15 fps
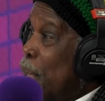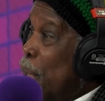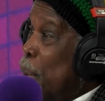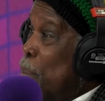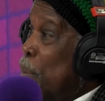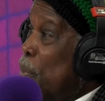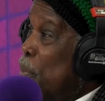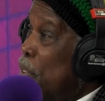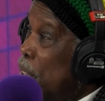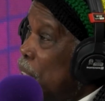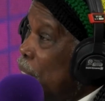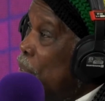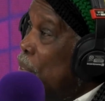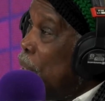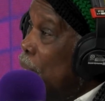My first
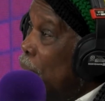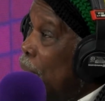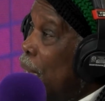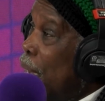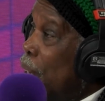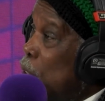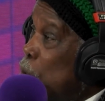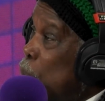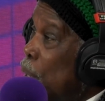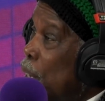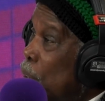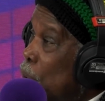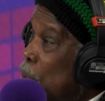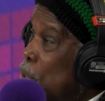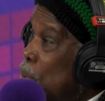ever gig as Billy
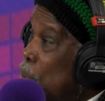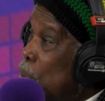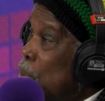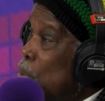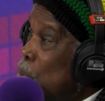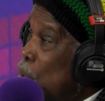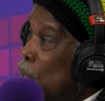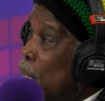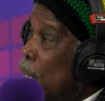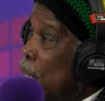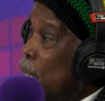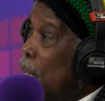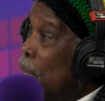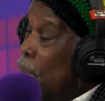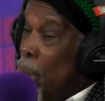Ocean was really
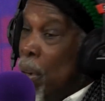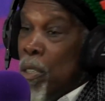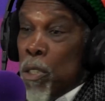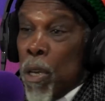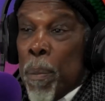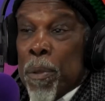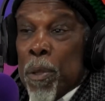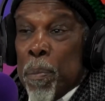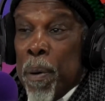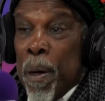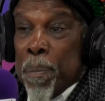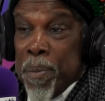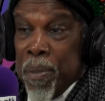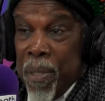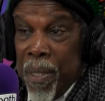on Top of the Pops.